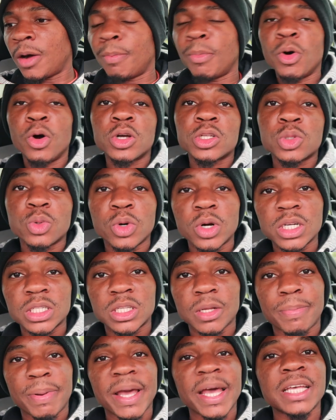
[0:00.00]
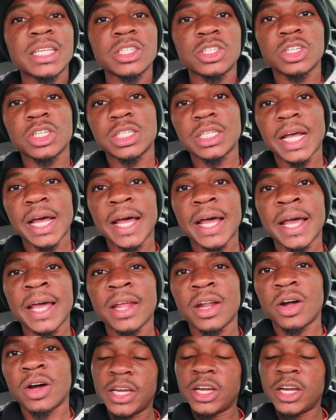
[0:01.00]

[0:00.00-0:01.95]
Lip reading: more towards the passenger side.